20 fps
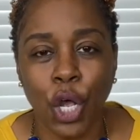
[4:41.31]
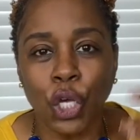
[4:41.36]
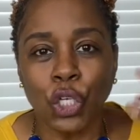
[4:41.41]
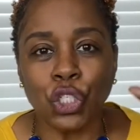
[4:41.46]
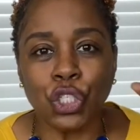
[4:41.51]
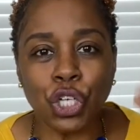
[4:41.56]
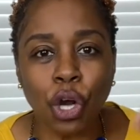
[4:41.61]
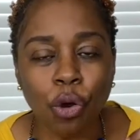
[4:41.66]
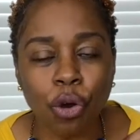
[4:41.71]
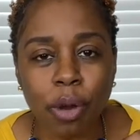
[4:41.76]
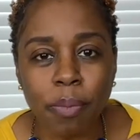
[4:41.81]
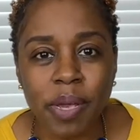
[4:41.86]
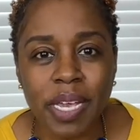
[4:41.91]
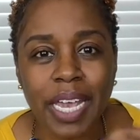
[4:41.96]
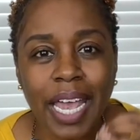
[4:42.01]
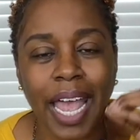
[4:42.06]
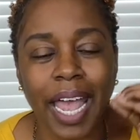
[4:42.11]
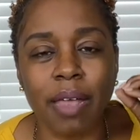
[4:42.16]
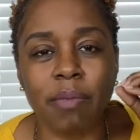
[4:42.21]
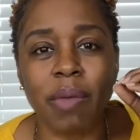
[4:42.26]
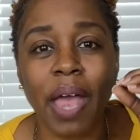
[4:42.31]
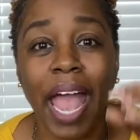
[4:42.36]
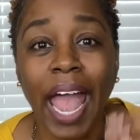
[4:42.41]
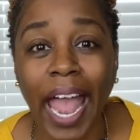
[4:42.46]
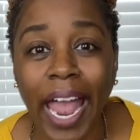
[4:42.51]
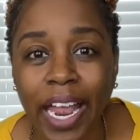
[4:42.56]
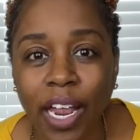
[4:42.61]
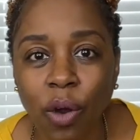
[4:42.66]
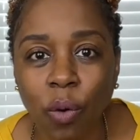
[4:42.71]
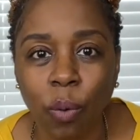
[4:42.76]
Jonah became
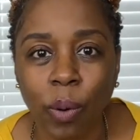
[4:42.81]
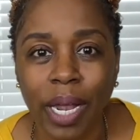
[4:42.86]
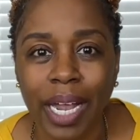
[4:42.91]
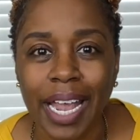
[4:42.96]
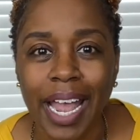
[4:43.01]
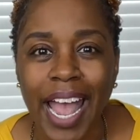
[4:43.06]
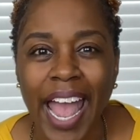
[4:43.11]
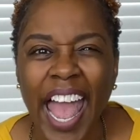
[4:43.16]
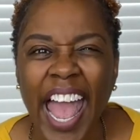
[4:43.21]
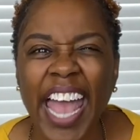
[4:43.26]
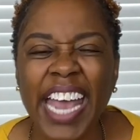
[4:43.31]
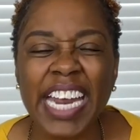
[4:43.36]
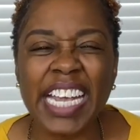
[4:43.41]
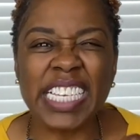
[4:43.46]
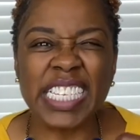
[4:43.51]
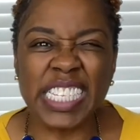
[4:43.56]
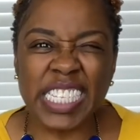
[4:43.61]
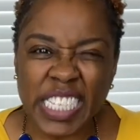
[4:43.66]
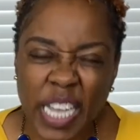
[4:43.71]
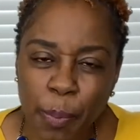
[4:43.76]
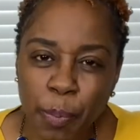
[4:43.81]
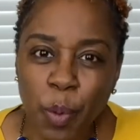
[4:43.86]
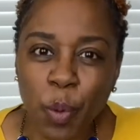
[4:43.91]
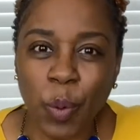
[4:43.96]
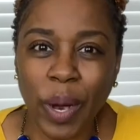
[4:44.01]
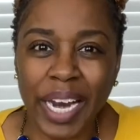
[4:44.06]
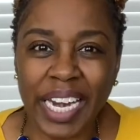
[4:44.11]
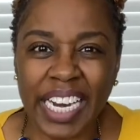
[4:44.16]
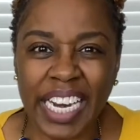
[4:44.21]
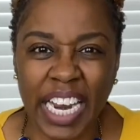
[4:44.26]
angry and he
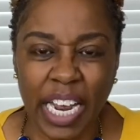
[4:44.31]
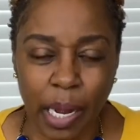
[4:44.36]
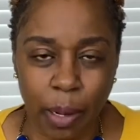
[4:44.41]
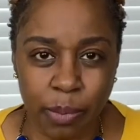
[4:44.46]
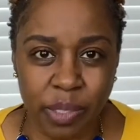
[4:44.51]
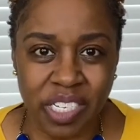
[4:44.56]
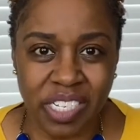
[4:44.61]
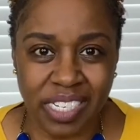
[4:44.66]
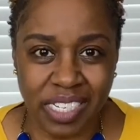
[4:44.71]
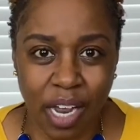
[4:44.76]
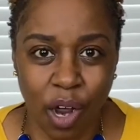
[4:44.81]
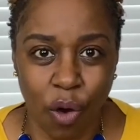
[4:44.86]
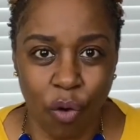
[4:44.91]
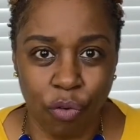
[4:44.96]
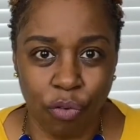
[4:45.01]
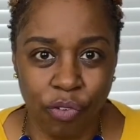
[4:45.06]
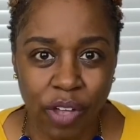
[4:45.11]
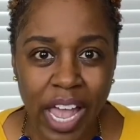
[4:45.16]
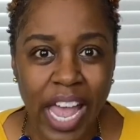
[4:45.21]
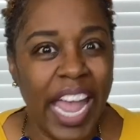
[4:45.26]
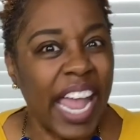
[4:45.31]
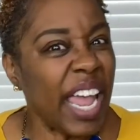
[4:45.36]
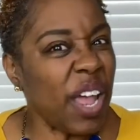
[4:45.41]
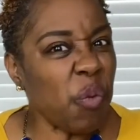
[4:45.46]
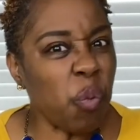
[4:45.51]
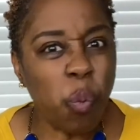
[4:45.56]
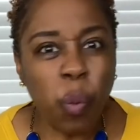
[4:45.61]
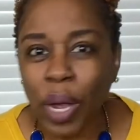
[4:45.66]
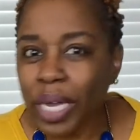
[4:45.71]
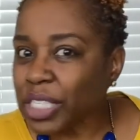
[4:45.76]
separated himself. He
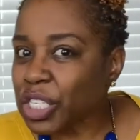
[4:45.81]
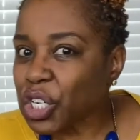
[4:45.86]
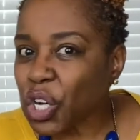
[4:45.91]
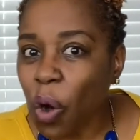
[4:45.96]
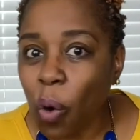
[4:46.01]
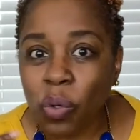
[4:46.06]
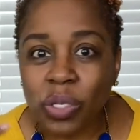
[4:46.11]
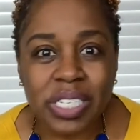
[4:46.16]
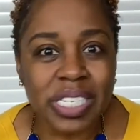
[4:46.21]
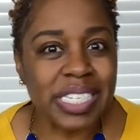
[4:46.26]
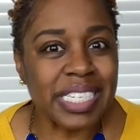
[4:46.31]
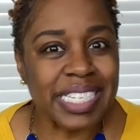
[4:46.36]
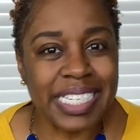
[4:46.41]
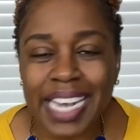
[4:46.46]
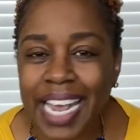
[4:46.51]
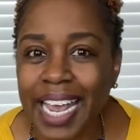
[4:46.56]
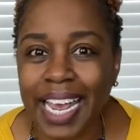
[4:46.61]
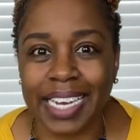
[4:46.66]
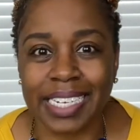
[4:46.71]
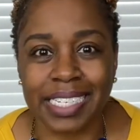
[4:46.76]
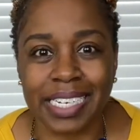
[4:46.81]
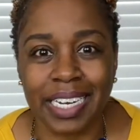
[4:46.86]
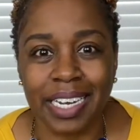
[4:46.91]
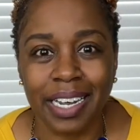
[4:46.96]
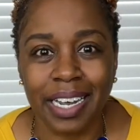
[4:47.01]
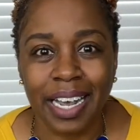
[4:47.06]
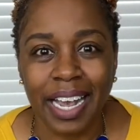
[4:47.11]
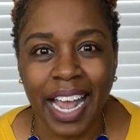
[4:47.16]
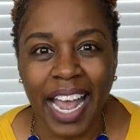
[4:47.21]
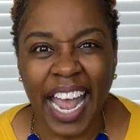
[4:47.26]
went to go sit
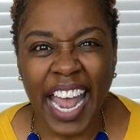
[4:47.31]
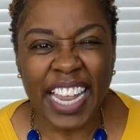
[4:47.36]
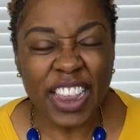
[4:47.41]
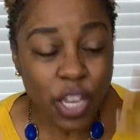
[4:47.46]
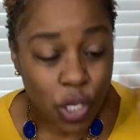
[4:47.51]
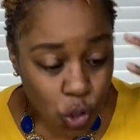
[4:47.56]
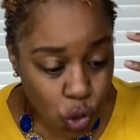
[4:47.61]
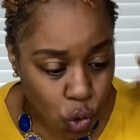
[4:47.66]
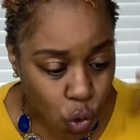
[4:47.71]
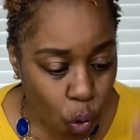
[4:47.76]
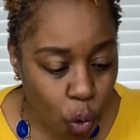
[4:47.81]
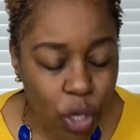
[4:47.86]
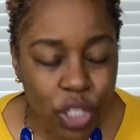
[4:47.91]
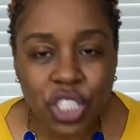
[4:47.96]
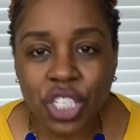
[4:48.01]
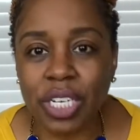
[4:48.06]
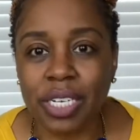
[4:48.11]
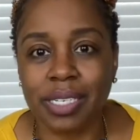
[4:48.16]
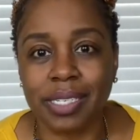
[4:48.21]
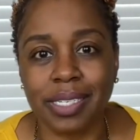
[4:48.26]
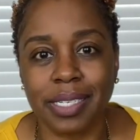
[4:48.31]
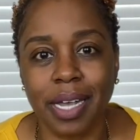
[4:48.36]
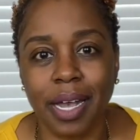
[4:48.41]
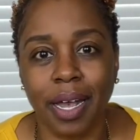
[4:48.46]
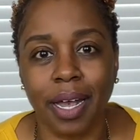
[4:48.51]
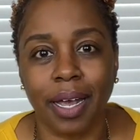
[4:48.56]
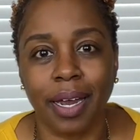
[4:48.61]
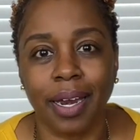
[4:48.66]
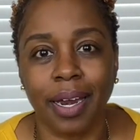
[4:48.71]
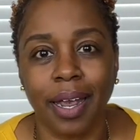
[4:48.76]
in the scorching
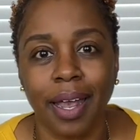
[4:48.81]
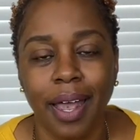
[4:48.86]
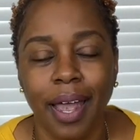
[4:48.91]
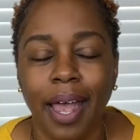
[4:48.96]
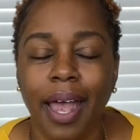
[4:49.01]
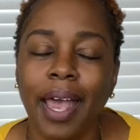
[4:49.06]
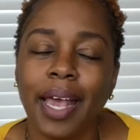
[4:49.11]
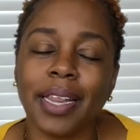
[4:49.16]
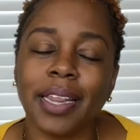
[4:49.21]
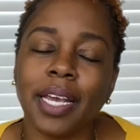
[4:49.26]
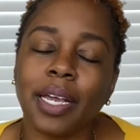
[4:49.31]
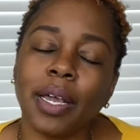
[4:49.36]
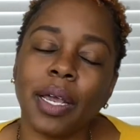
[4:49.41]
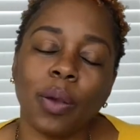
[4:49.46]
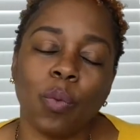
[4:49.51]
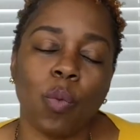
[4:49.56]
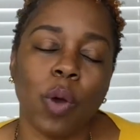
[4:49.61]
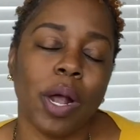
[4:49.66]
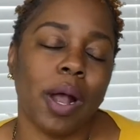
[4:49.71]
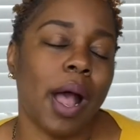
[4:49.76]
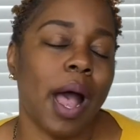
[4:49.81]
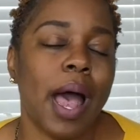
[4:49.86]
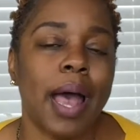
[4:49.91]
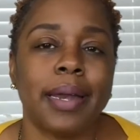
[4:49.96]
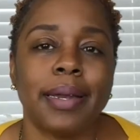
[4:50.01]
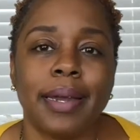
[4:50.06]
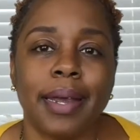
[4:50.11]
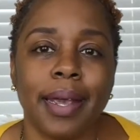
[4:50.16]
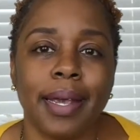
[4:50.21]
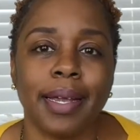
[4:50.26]
sun. And look at what God
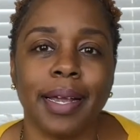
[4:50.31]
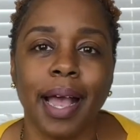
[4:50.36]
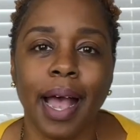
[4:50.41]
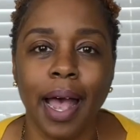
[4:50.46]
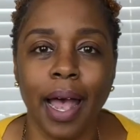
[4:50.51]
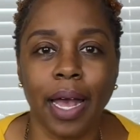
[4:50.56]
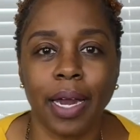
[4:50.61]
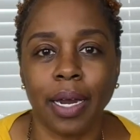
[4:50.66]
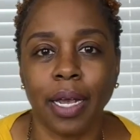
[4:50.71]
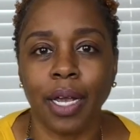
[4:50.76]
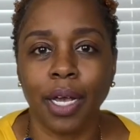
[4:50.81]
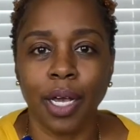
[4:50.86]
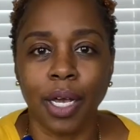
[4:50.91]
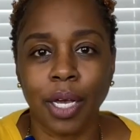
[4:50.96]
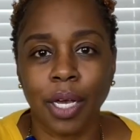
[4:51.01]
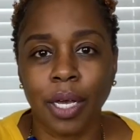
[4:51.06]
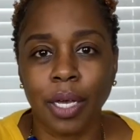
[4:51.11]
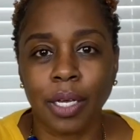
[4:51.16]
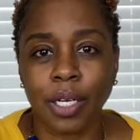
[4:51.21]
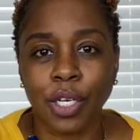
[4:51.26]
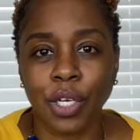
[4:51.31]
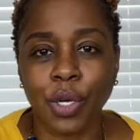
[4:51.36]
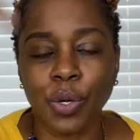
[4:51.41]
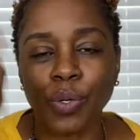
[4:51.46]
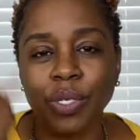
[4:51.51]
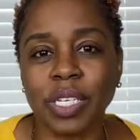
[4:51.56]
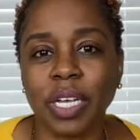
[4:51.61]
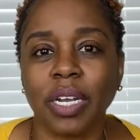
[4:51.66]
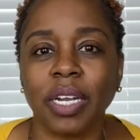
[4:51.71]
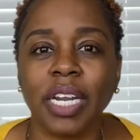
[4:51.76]
did. God
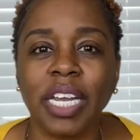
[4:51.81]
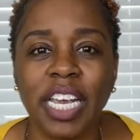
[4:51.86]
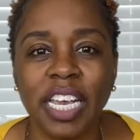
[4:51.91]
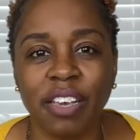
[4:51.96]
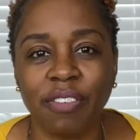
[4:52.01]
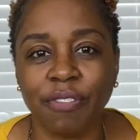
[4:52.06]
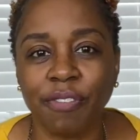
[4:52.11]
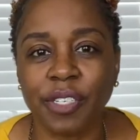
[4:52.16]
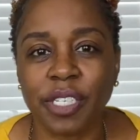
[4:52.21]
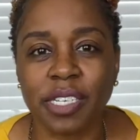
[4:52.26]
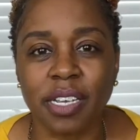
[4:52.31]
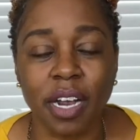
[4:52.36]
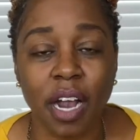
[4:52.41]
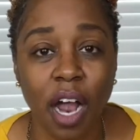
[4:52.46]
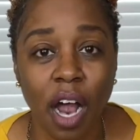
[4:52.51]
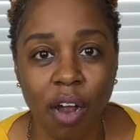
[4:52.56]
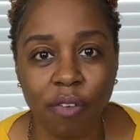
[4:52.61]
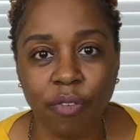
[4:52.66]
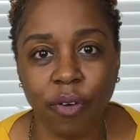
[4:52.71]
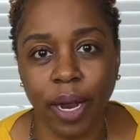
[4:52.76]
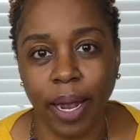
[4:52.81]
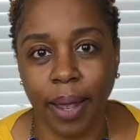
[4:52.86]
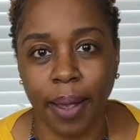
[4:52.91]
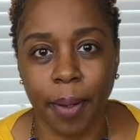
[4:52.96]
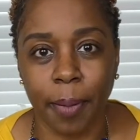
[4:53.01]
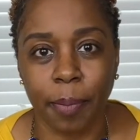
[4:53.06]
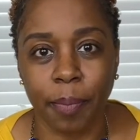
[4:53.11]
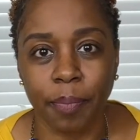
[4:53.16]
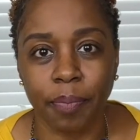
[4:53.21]
used a leaf to cover him.